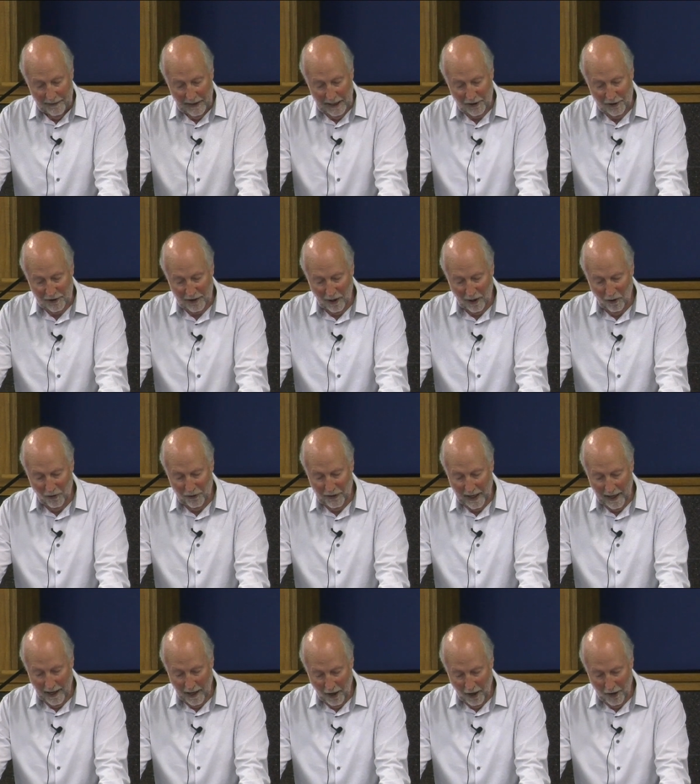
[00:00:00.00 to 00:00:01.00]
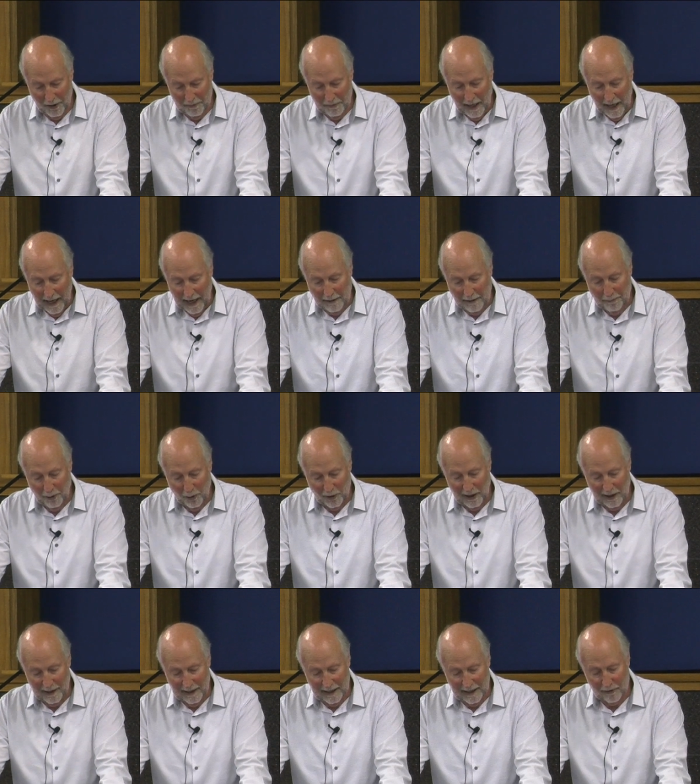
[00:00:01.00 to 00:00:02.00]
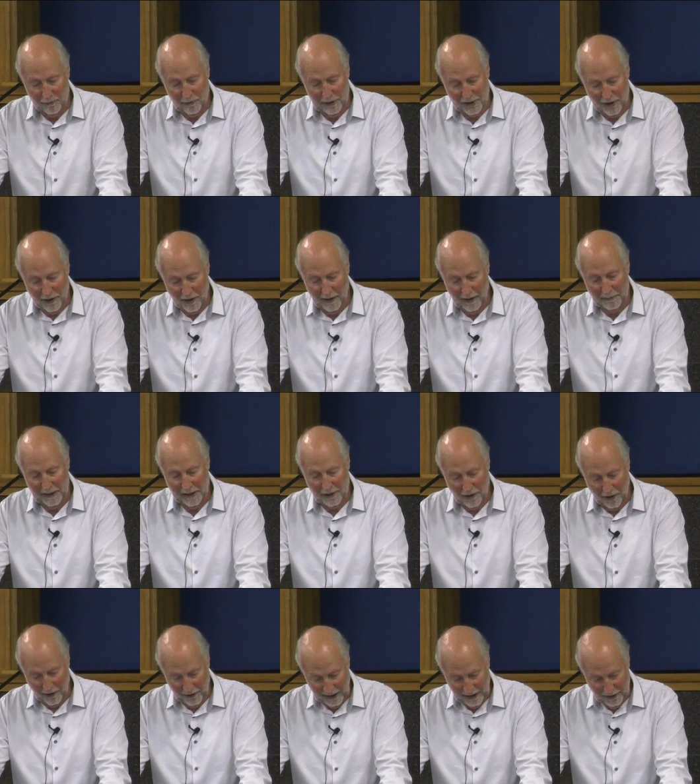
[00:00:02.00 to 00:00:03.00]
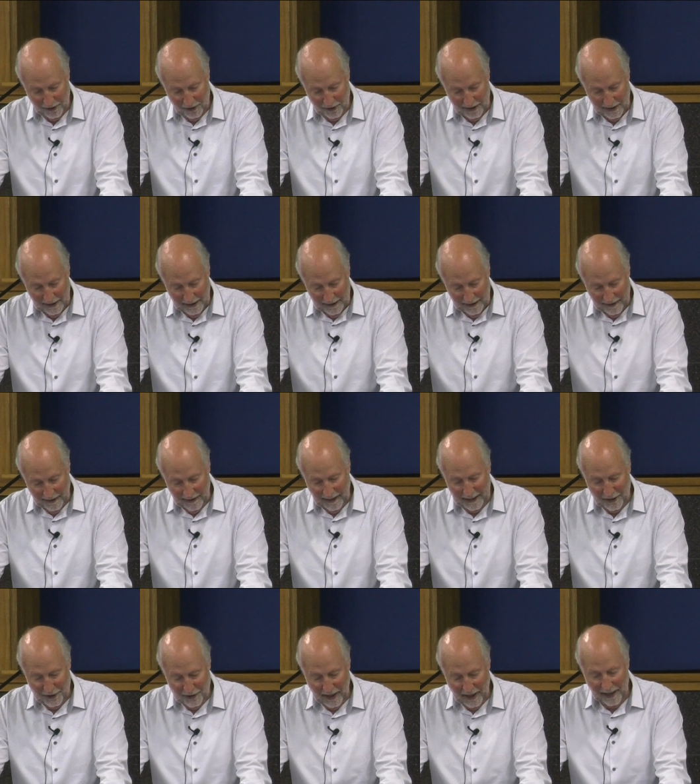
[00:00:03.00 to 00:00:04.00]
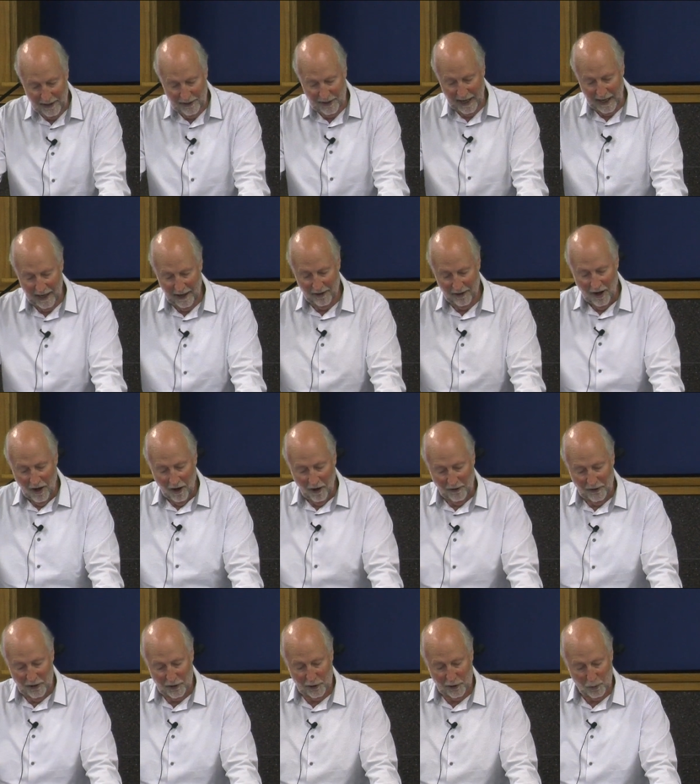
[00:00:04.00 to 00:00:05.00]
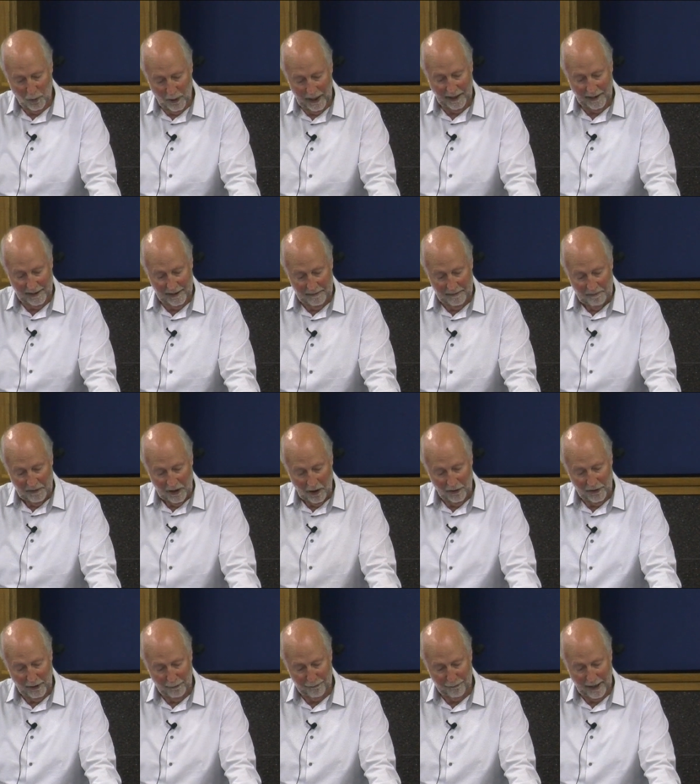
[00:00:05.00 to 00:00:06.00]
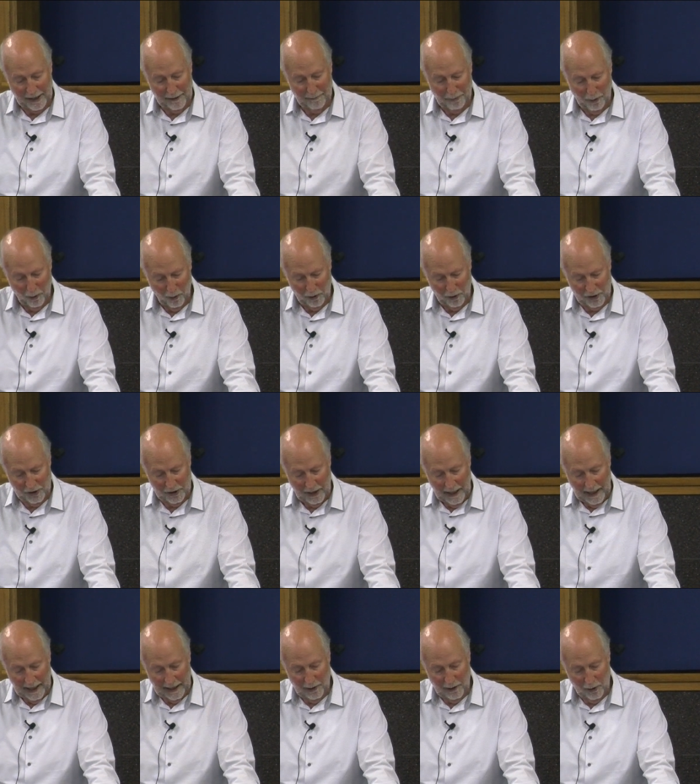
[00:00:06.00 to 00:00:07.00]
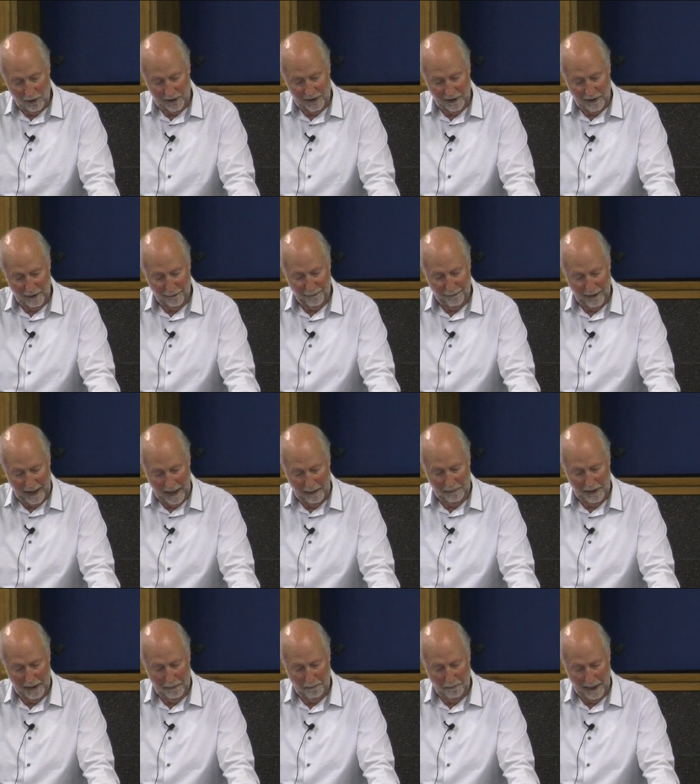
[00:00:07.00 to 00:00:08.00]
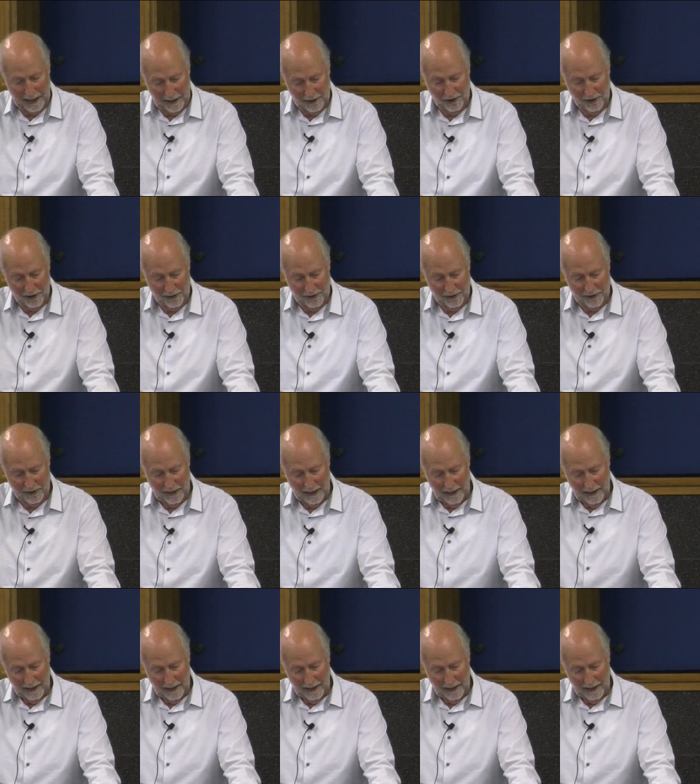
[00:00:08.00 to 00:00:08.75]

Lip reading: They sold their home and bought a little retirement cottage. Then they sat down on the swing on the front porch and looked at the family pictures